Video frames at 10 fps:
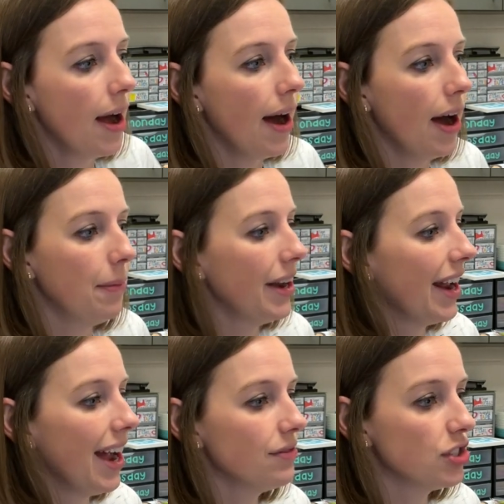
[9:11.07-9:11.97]
Um, and I
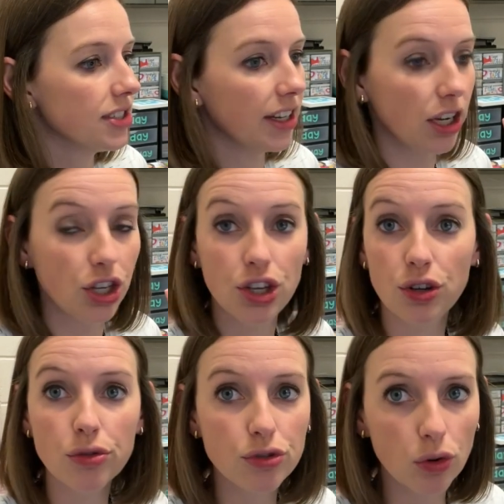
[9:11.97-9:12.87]
have just like a
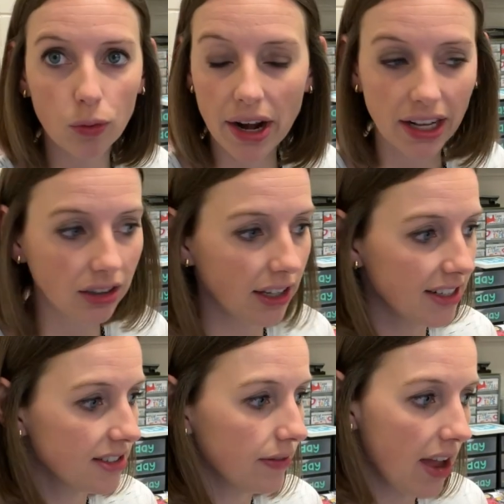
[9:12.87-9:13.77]
huge running
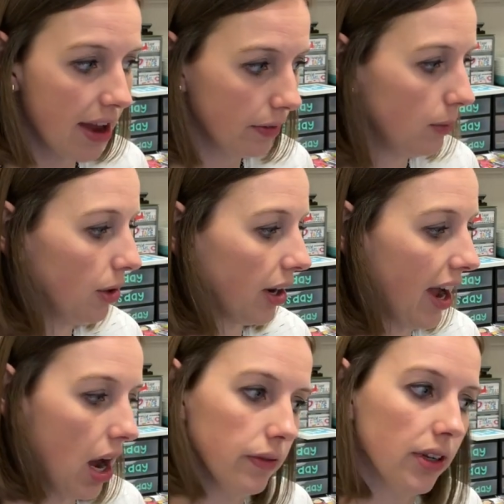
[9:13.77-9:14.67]
list of every book I
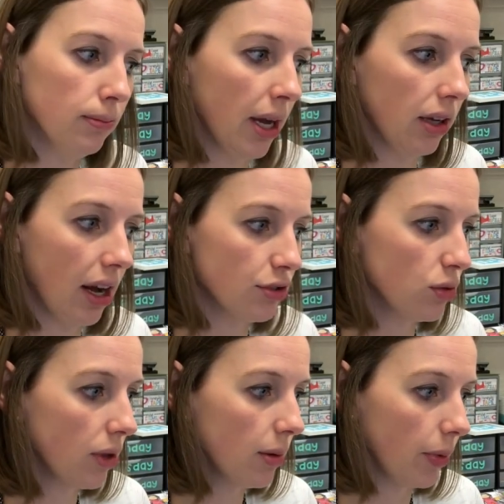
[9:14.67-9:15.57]
have in my
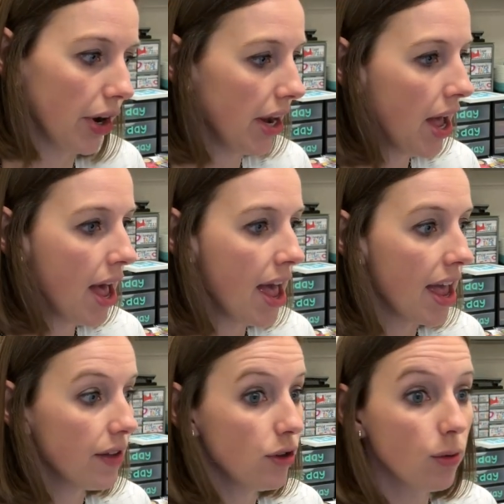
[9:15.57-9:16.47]
classroom library.
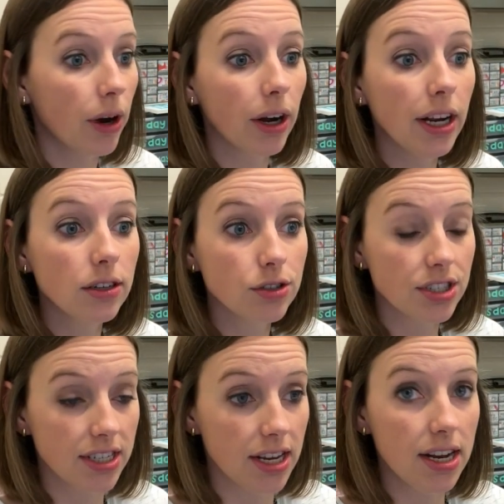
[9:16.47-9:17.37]
If you are
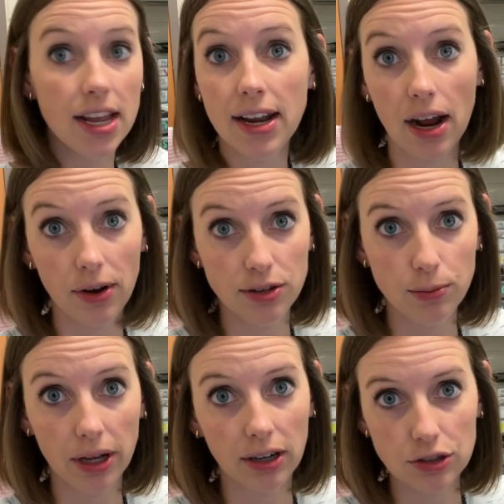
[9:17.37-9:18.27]
interested in how I do
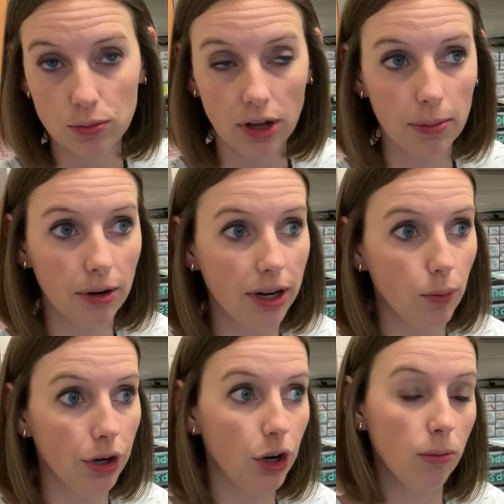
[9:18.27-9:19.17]
my classroom library and
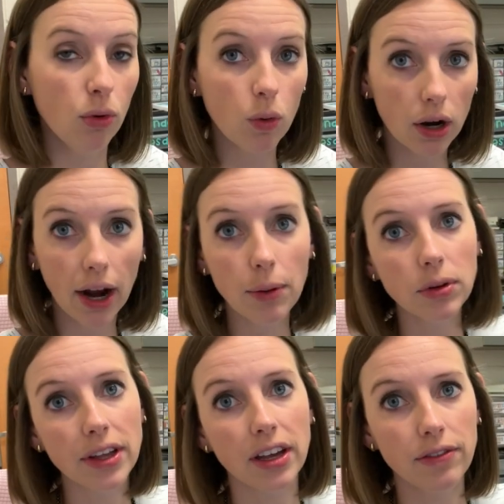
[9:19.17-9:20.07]
want to know more, I will
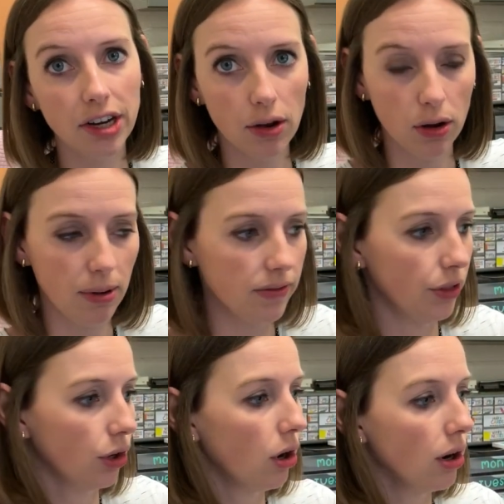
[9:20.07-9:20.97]
link a video above in
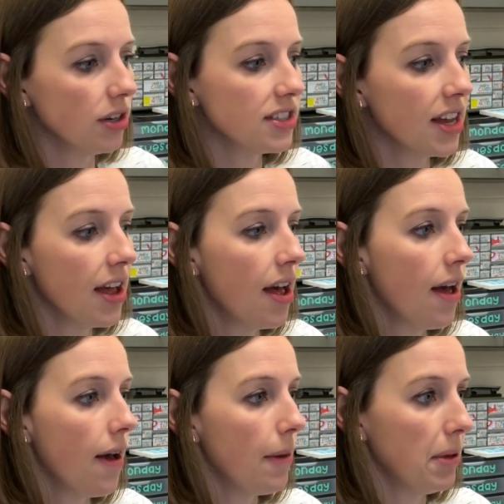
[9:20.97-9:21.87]
the cards
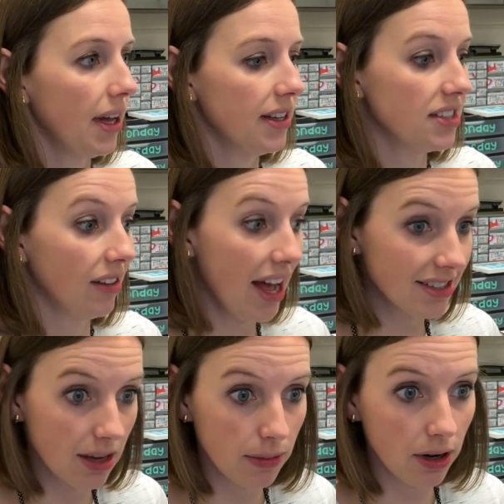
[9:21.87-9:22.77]
because
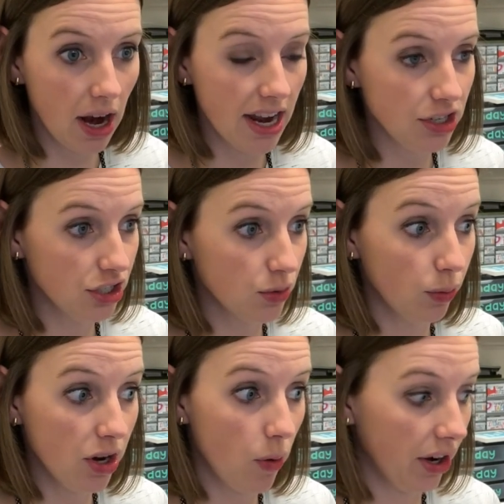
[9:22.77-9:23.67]
last summer I just
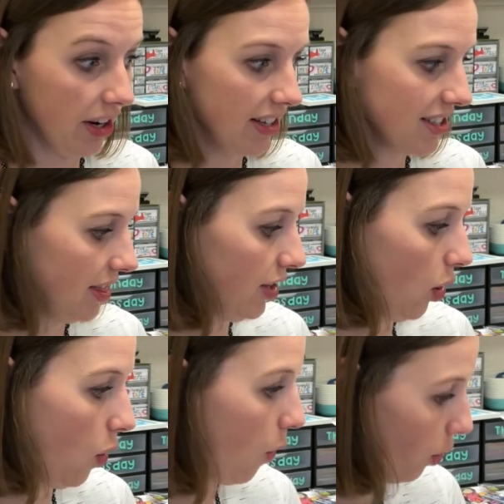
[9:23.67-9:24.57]
reorganized the
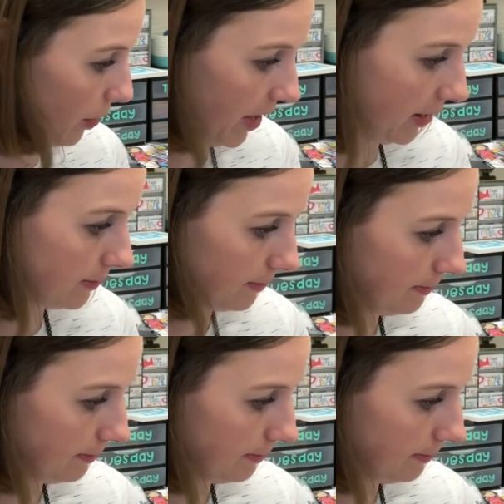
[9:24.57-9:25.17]
whole thing